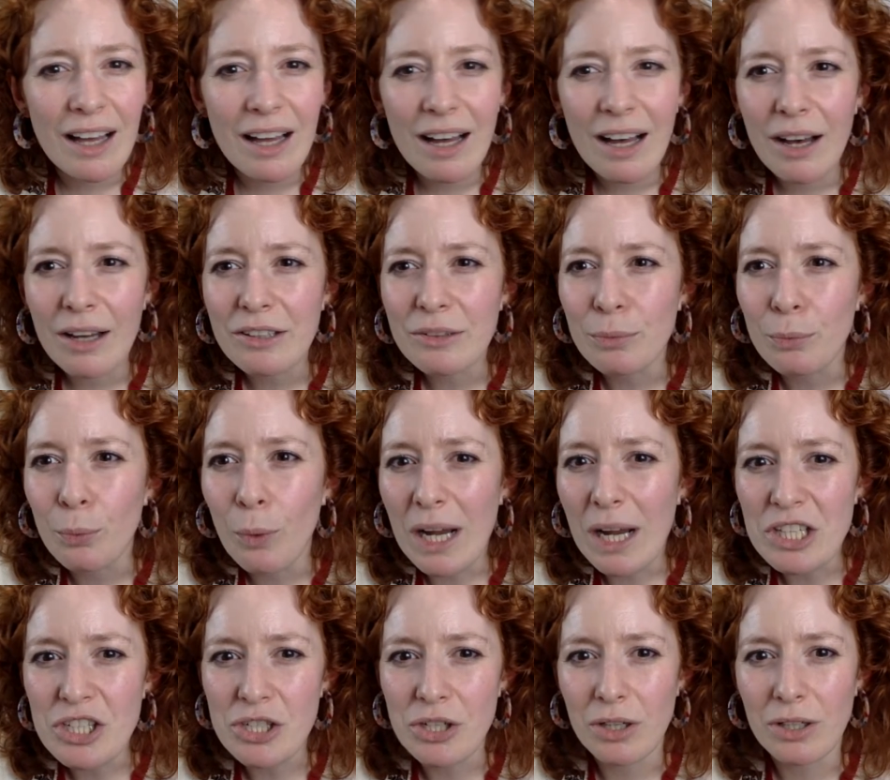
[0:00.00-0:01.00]
Oh, it's
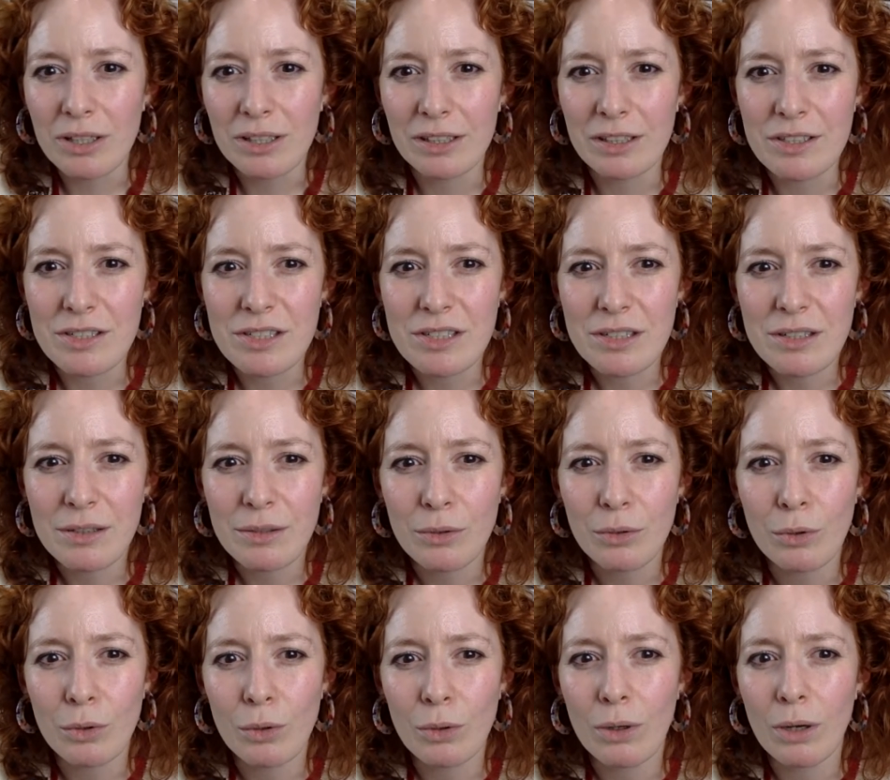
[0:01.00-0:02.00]
white chocolate.
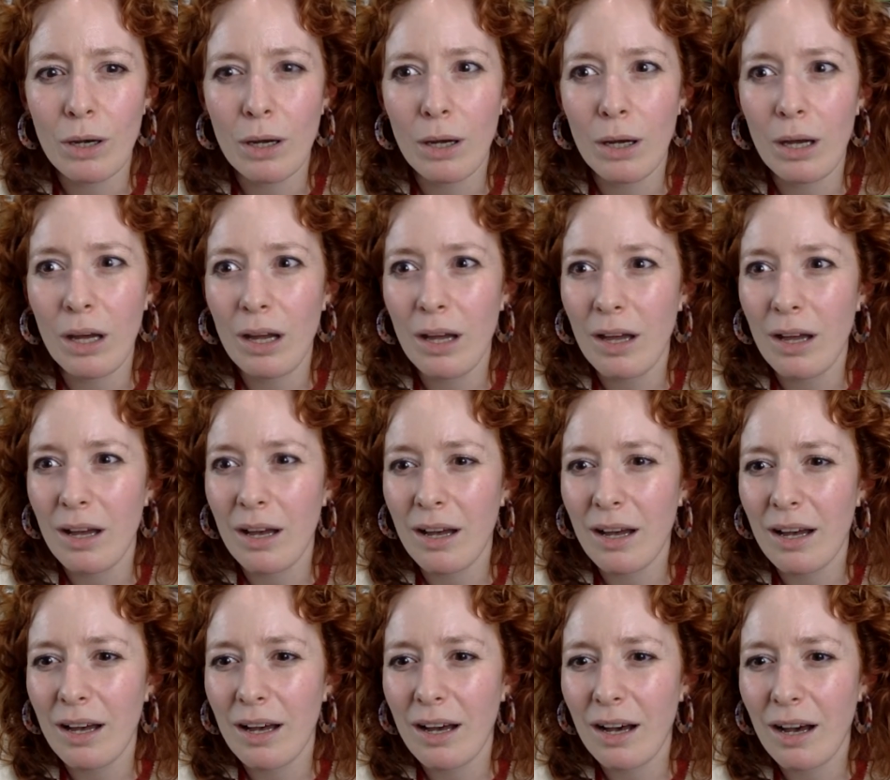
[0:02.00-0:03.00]
Oh,
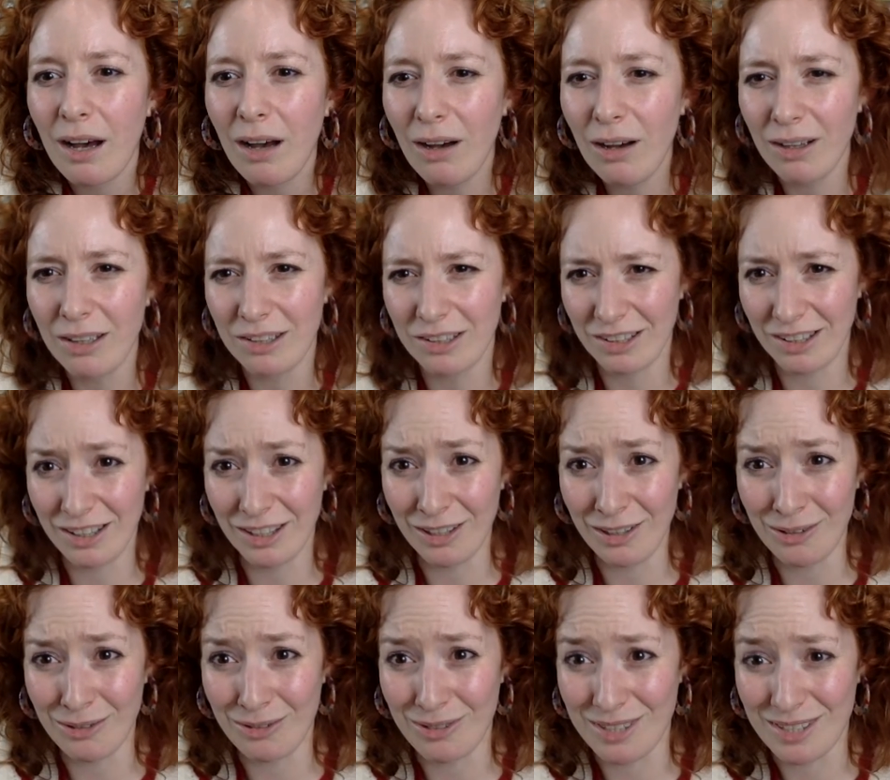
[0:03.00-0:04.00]
it's
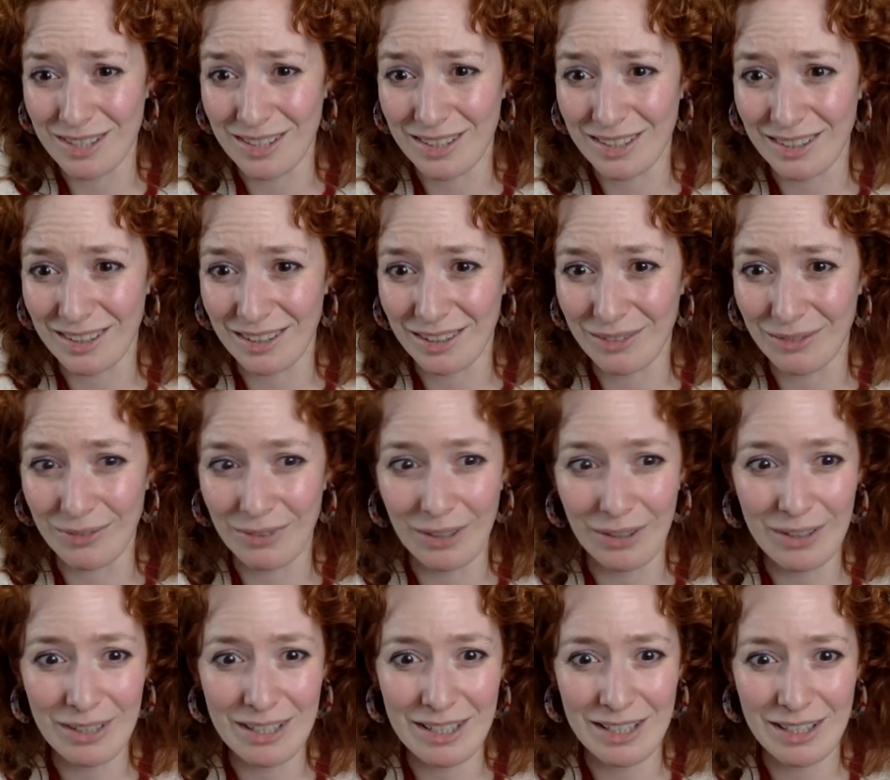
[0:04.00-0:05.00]
cute. It's
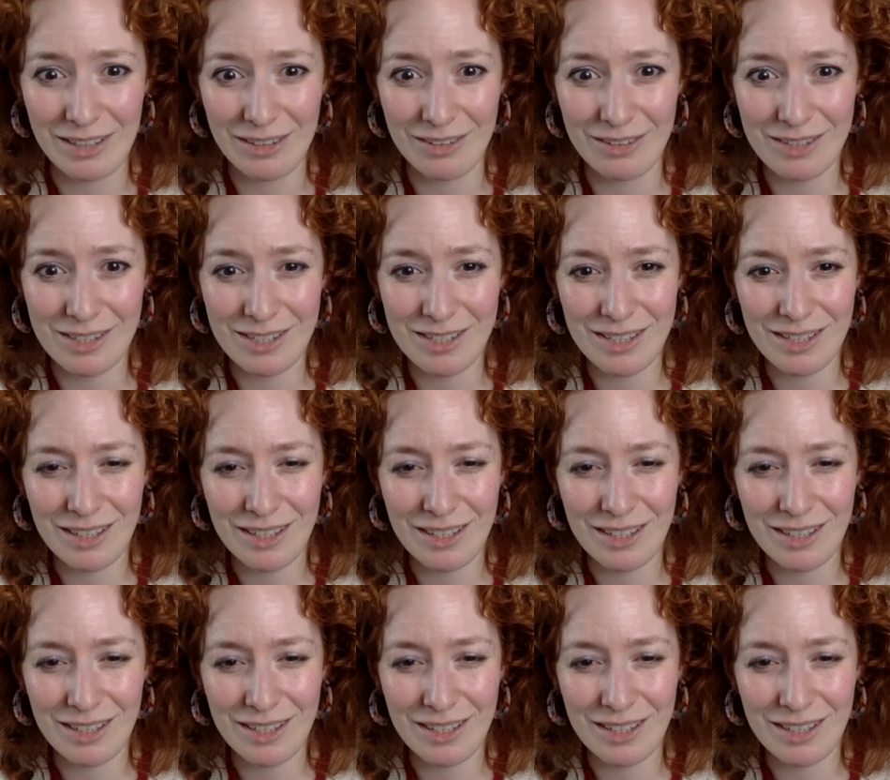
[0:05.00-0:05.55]
very cute.